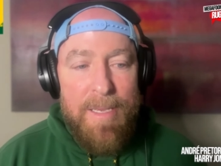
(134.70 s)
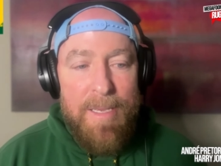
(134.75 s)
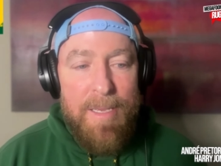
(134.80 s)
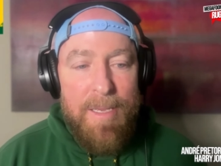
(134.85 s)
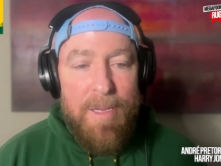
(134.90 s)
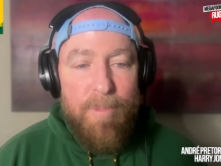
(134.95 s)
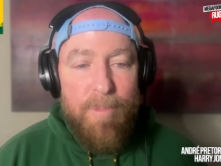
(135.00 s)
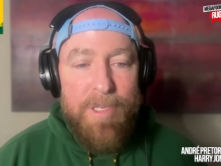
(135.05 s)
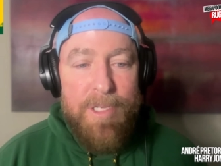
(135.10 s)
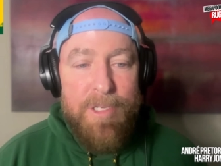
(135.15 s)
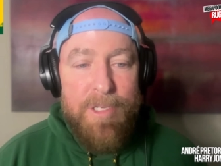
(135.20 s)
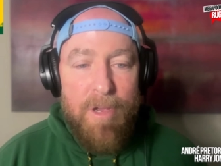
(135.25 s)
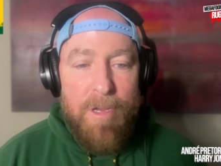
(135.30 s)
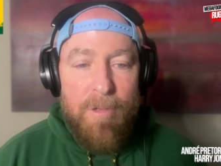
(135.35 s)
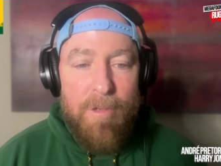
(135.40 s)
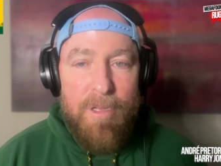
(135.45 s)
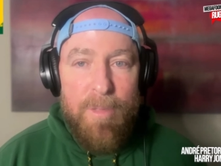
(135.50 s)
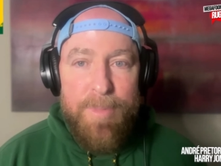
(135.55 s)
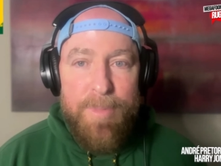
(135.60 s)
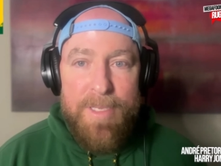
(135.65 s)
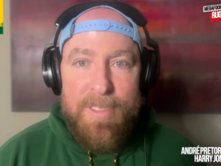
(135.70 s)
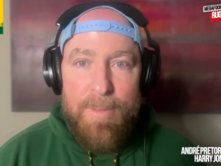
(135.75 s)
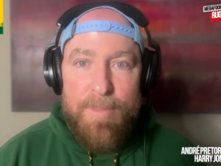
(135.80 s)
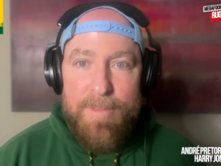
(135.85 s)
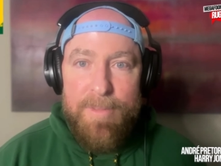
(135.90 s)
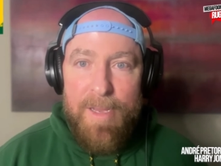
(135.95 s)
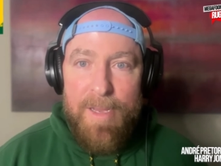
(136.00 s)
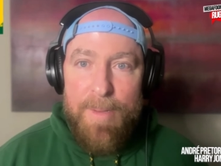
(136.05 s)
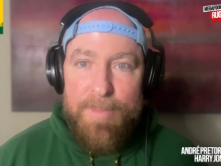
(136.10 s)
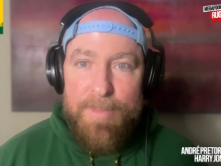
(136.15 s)
We struggle a bit
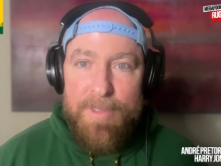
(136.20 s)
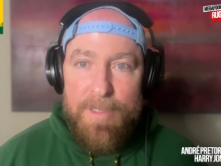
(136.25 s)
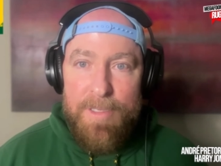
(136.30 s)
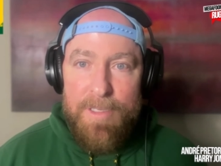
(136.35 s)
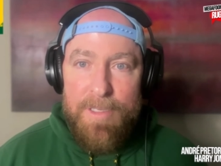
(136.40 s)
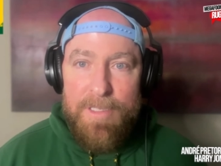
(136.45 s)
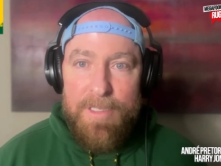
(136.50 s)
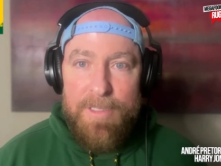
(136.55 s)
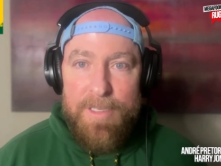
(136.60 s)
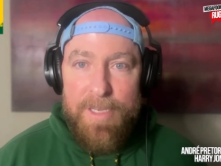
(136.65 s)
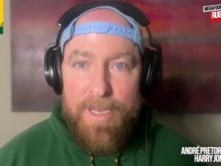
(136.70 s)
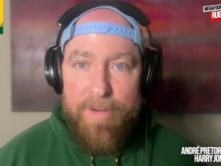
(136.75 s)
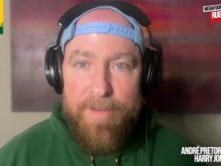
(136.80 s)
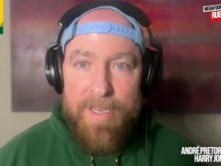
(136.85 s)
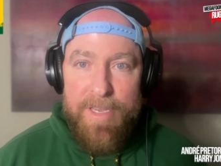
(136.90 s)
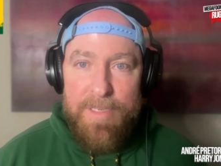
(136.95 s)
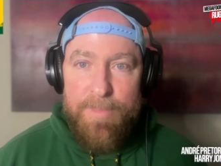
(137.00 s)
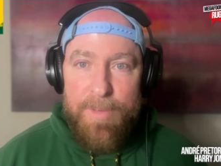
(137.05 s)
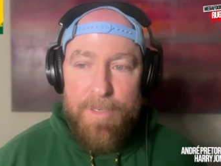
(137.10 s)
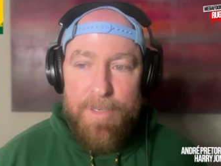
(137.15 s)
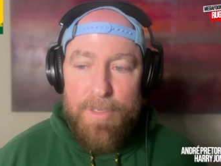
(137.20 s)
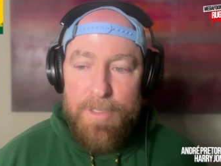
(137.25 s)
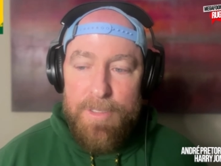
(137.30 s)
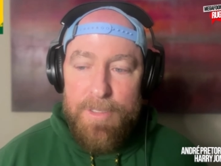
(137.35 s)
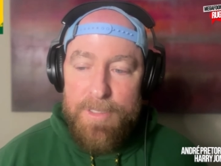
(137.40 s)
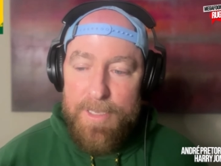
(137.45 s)
sometimes in this series because,